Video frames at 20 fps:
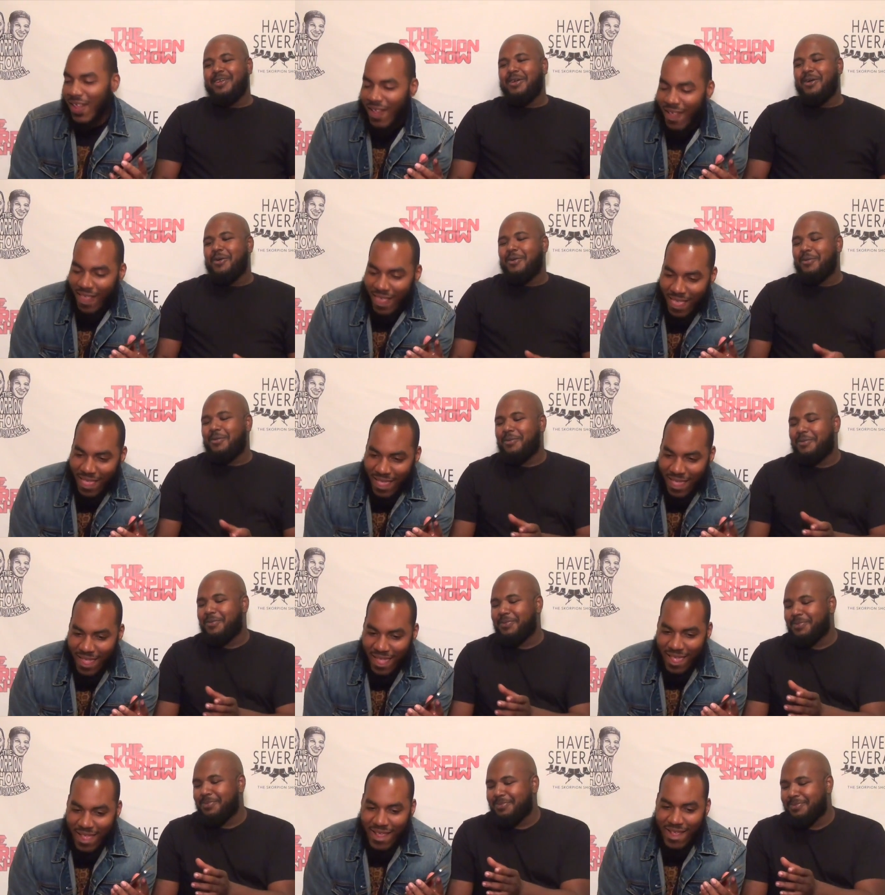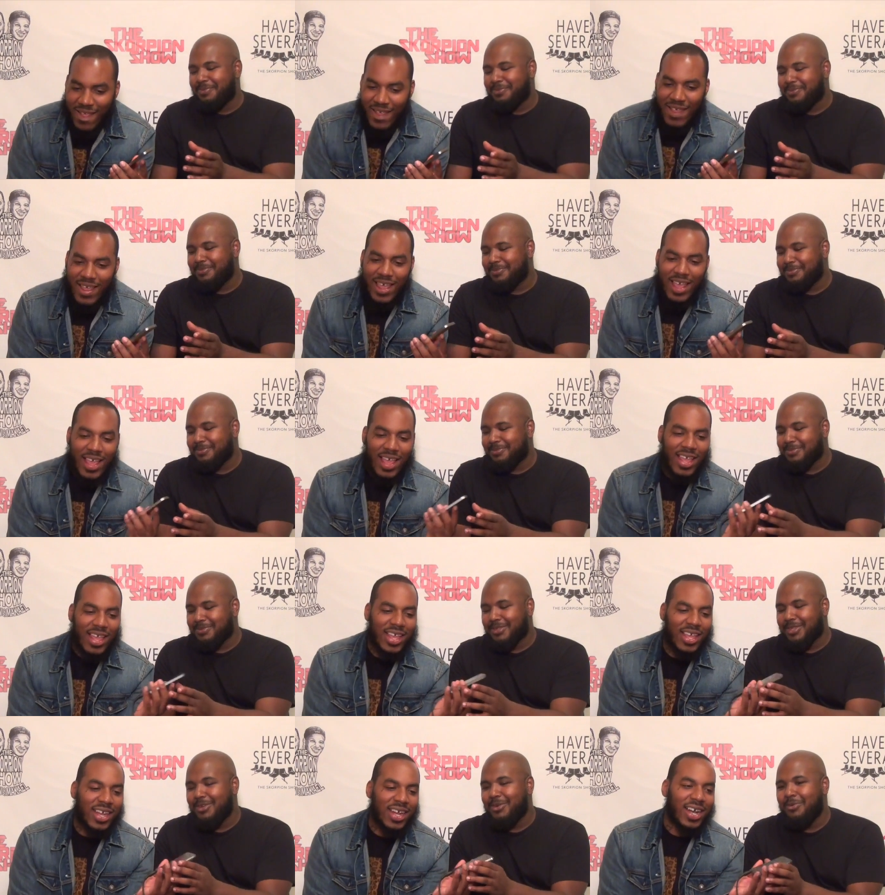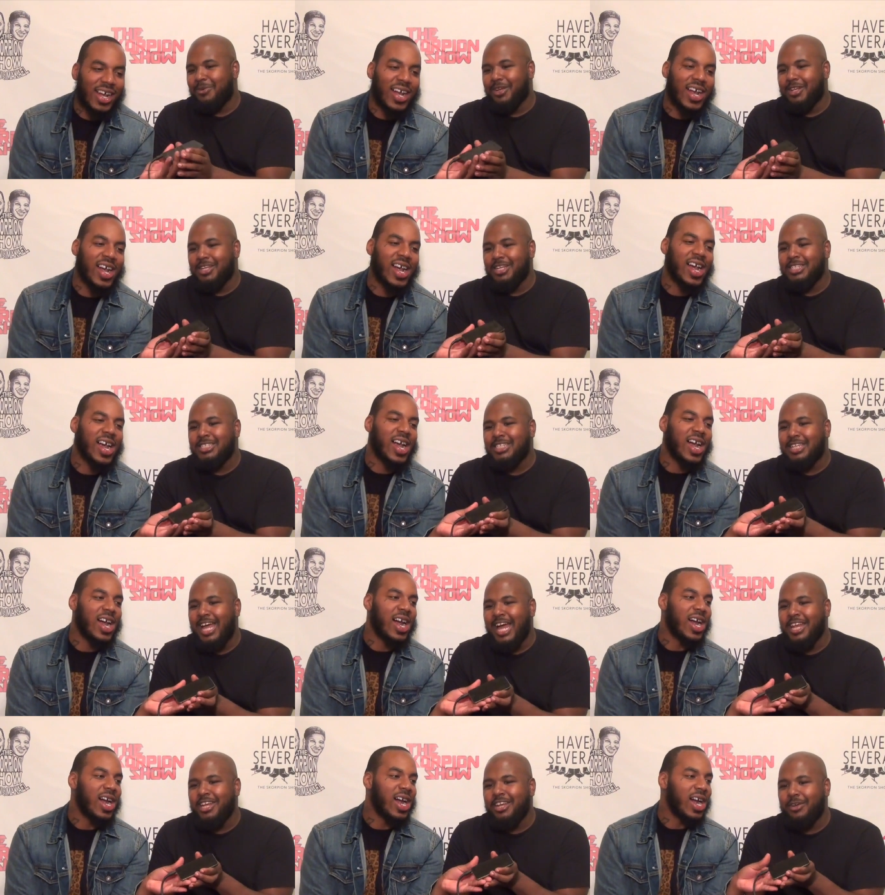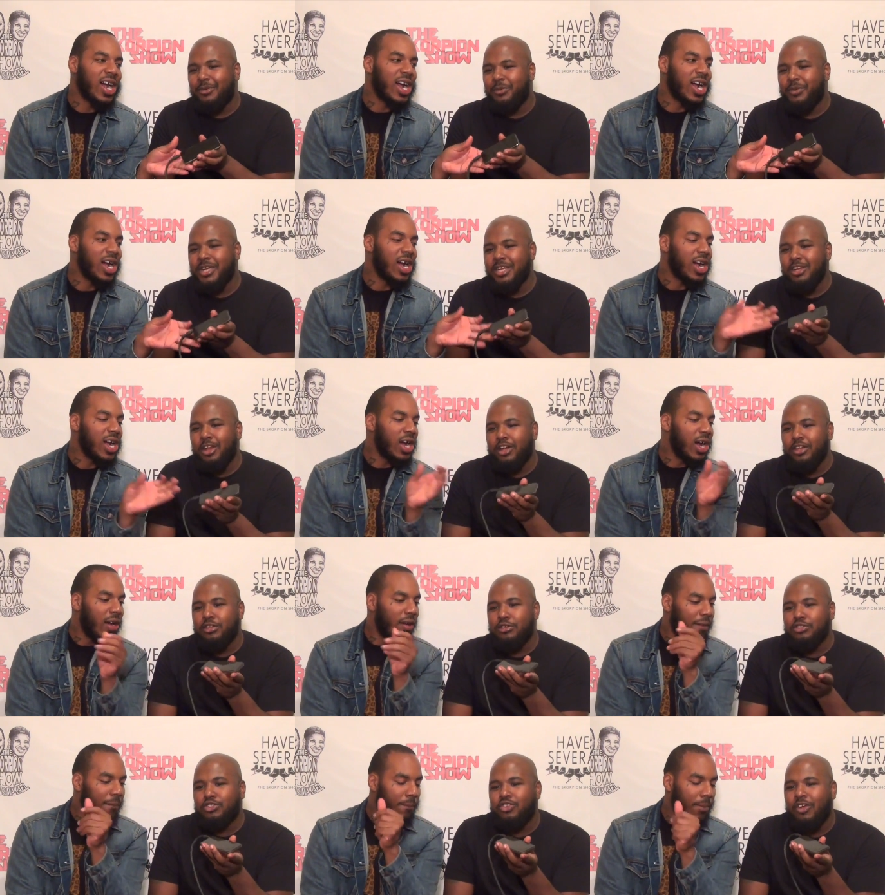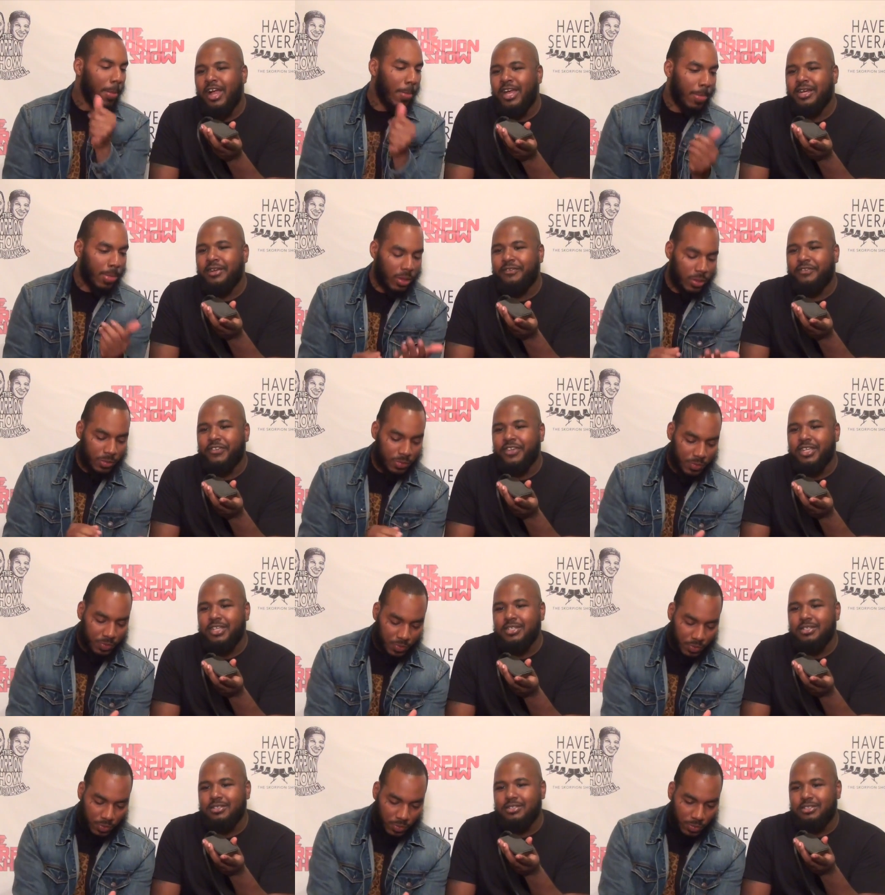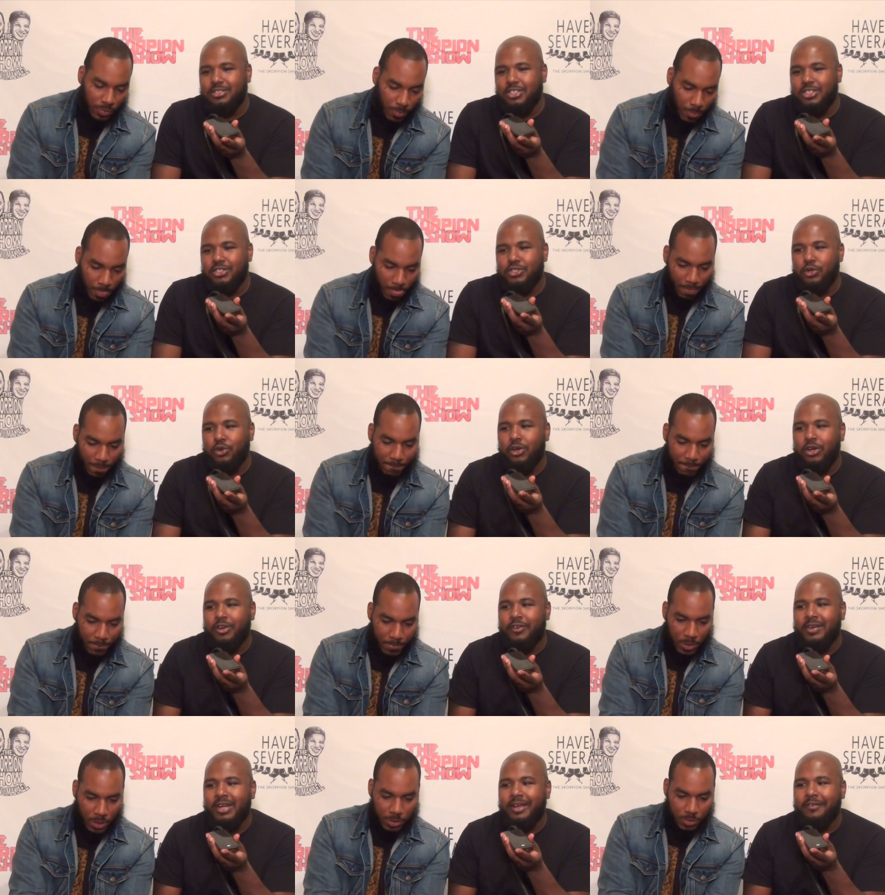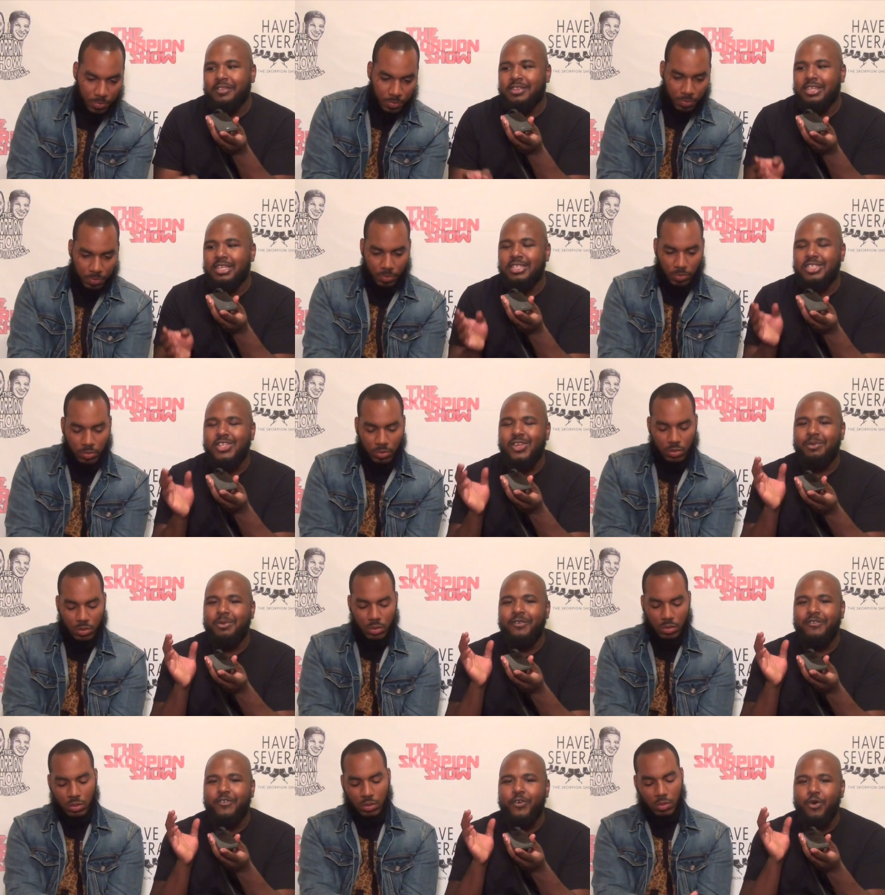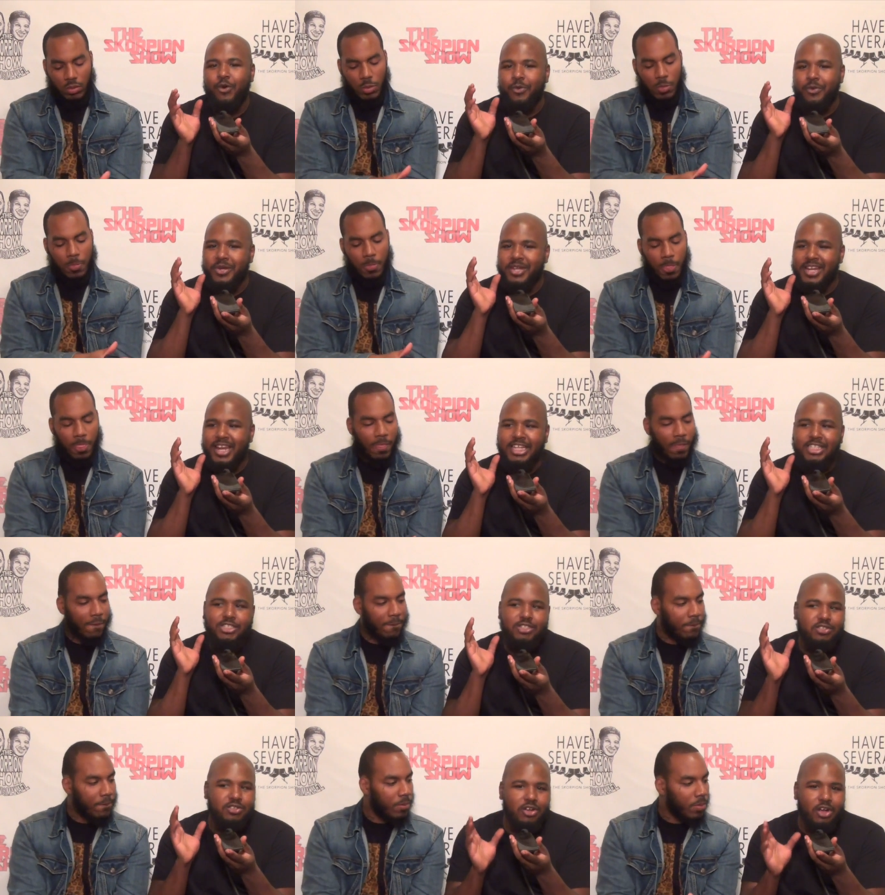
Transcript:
Speaker 1: I'm mad at it. Well, listen, I know, we know you trying to feed your daughter and everything. So before we let you